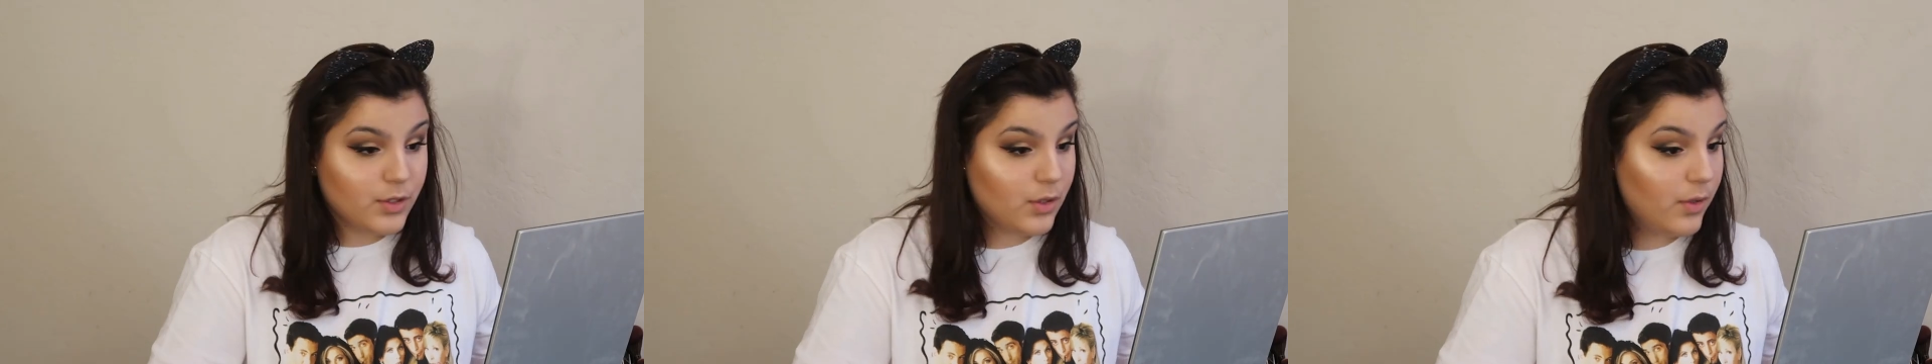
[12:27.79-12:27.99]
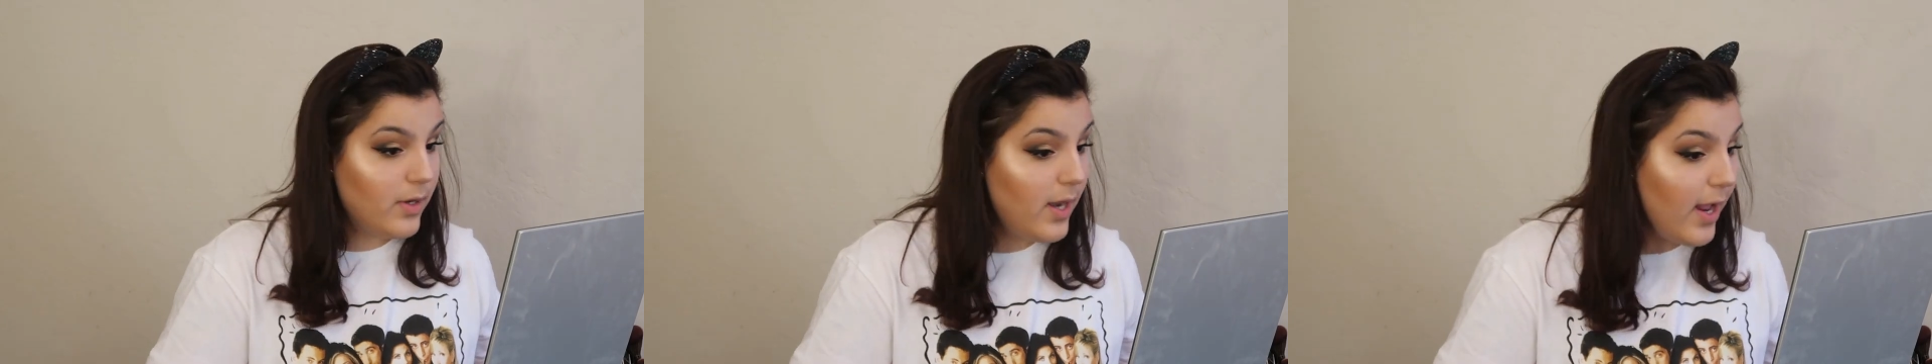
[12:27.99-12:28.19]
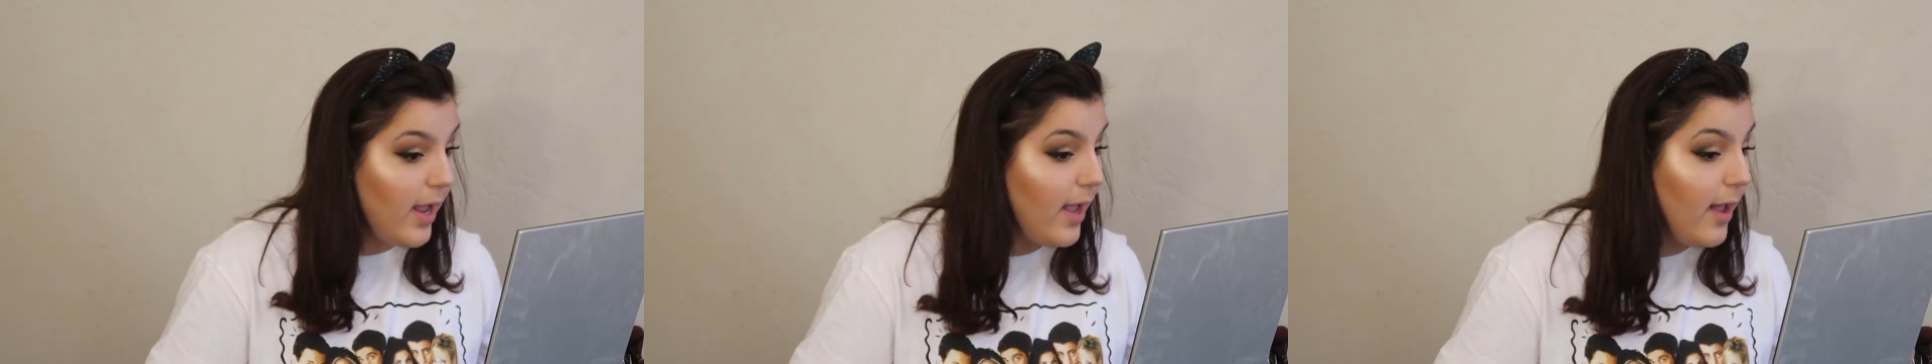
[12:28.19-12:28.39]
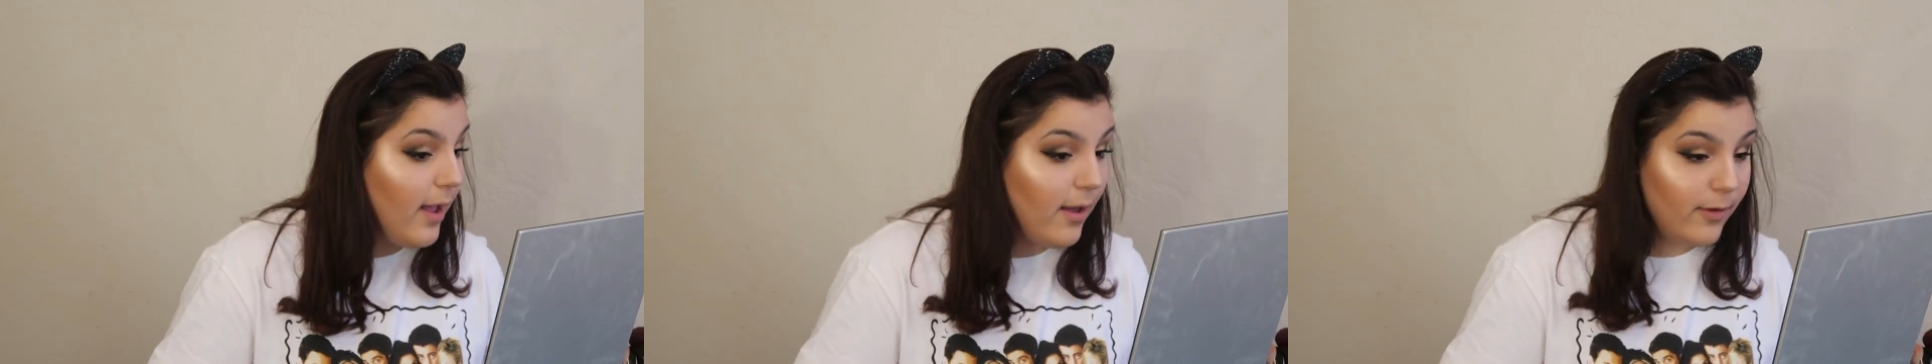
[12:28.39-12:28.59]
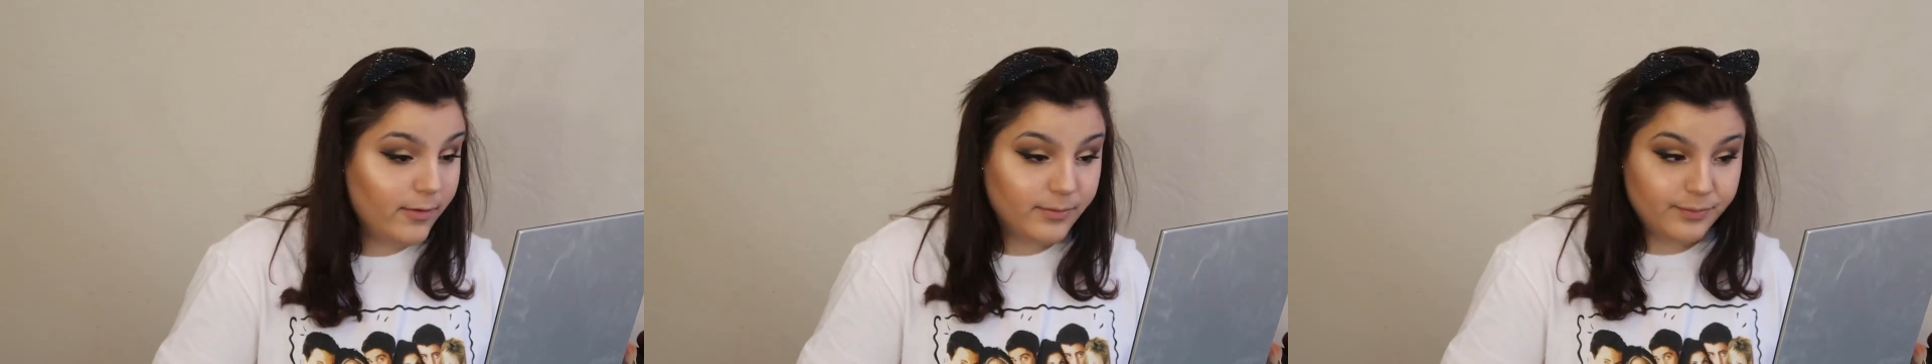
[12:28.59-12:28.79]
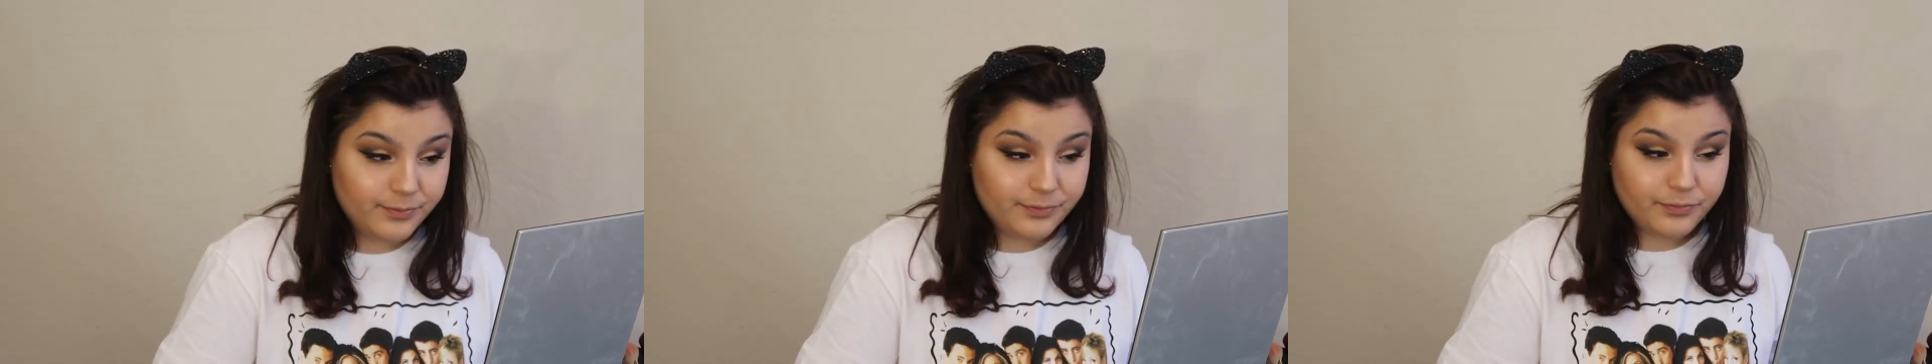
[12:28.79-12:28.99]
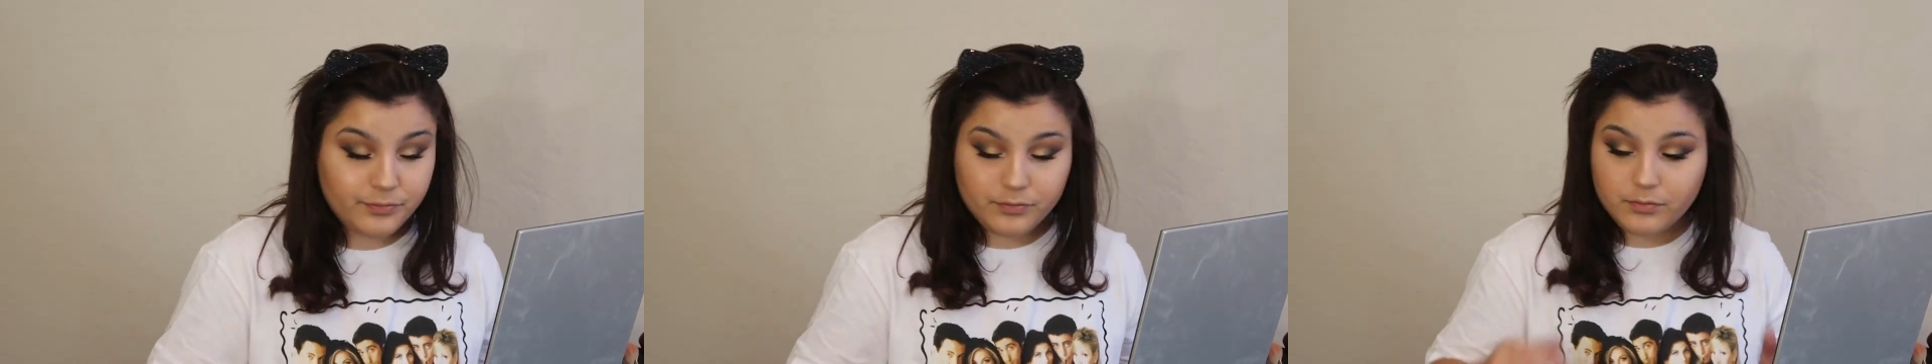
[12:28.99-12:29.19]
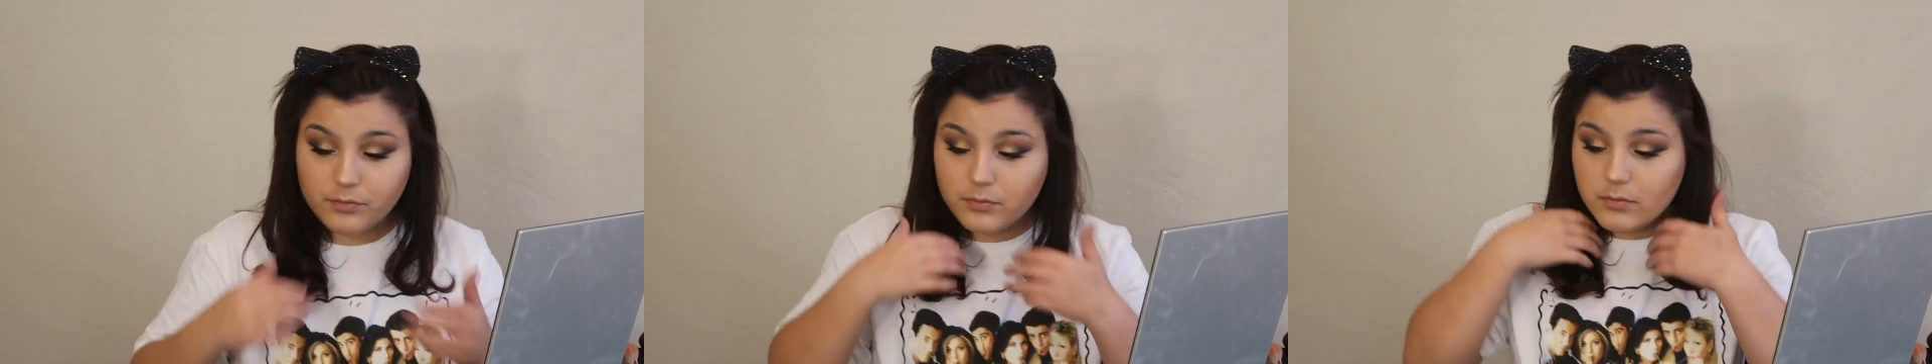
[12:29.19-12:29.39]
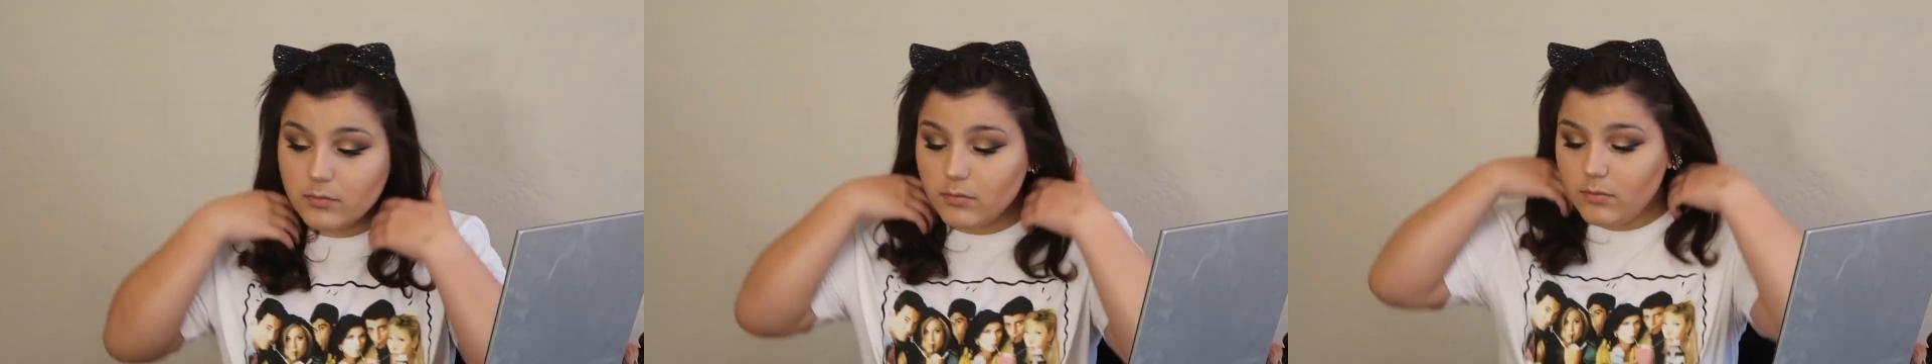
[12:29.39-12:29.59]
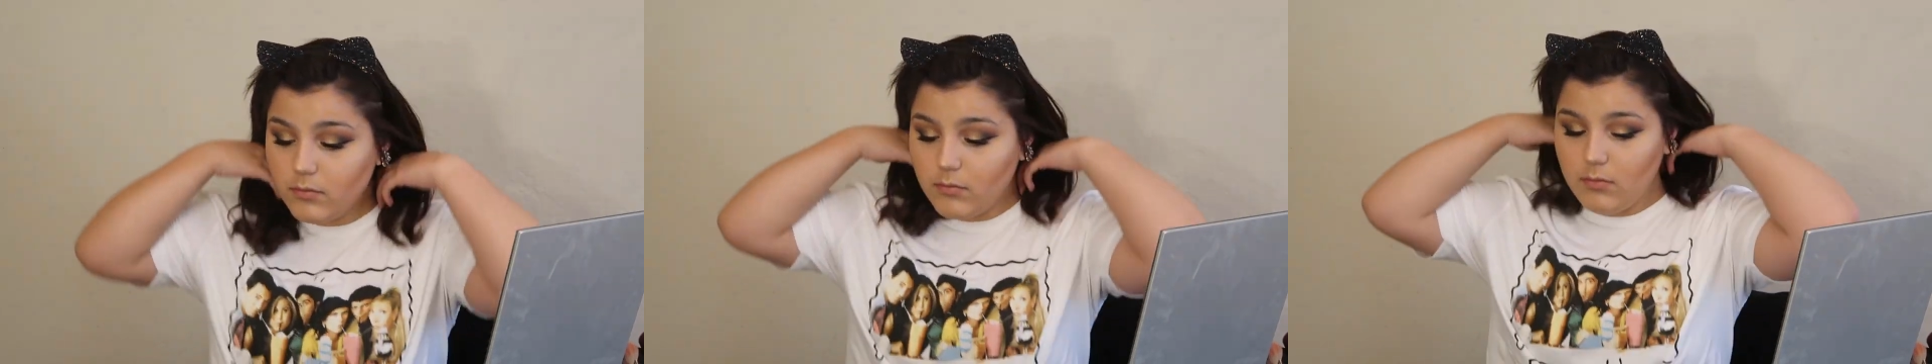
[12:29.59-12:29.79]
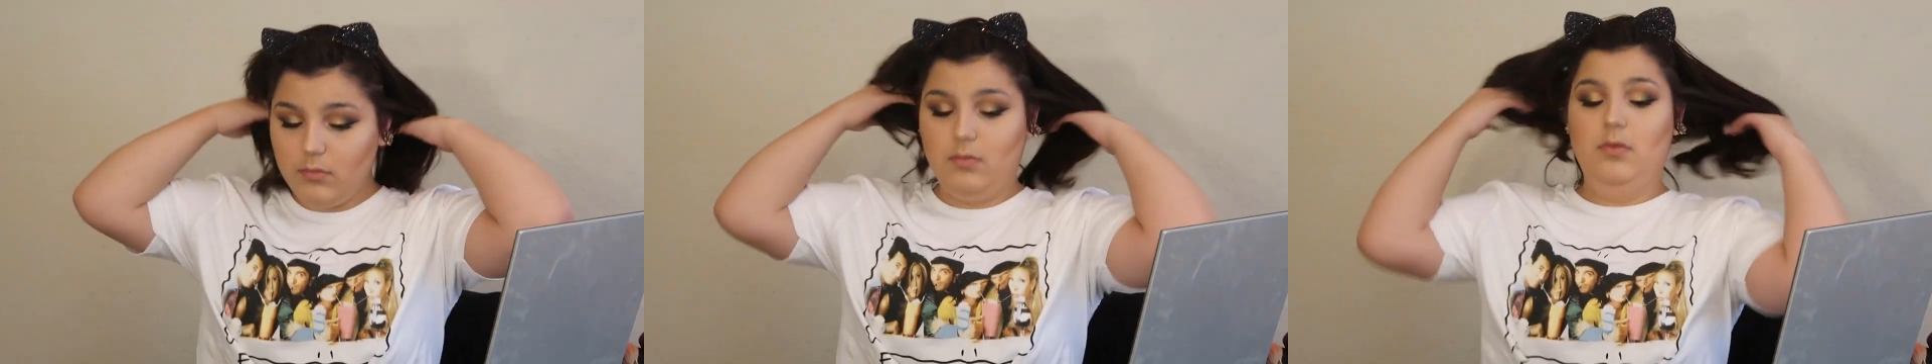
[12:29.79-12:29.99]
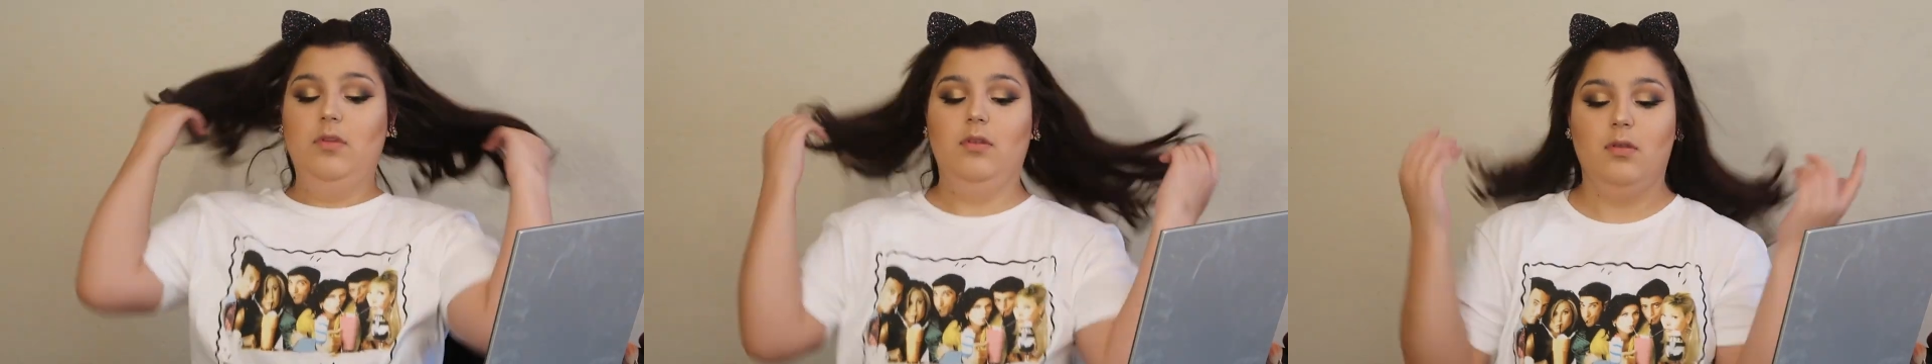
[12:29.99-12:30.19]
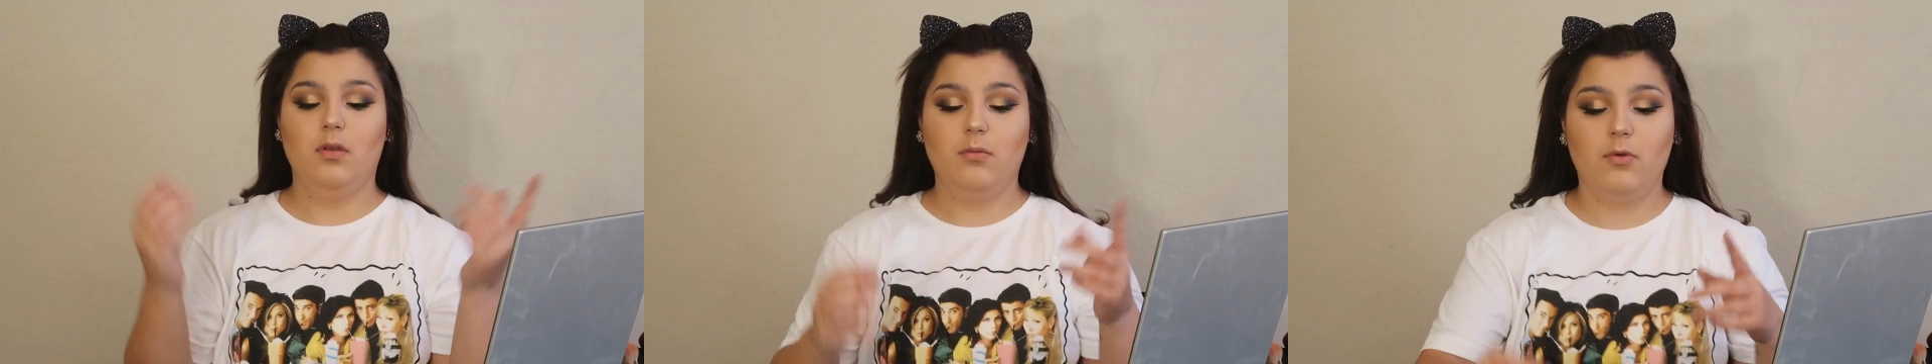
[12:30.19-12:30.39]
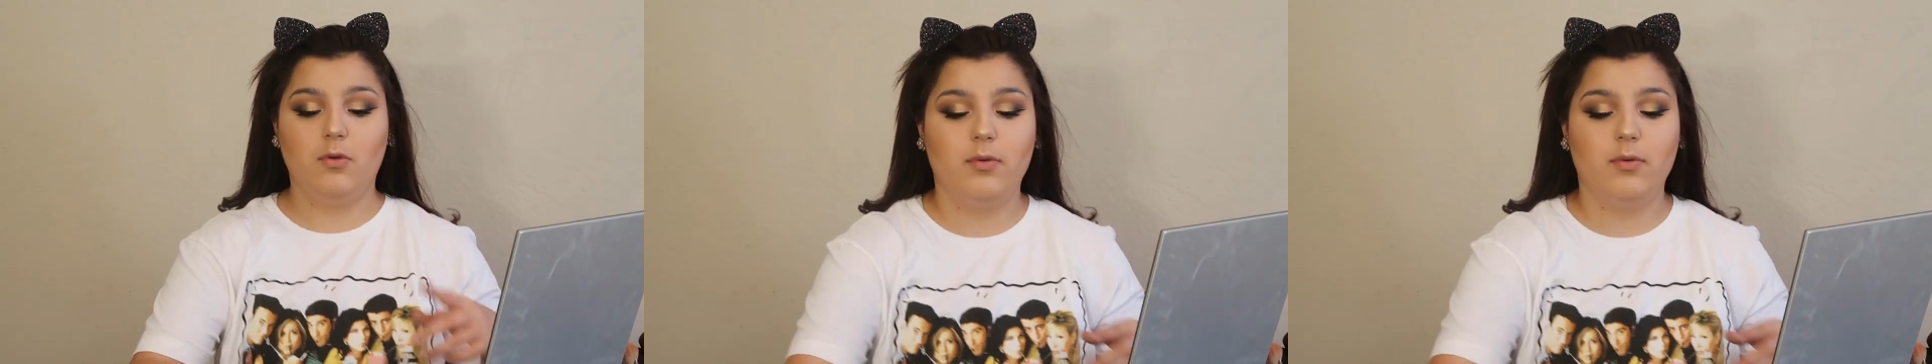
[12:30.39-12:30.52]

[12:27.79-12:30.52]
So now, I'm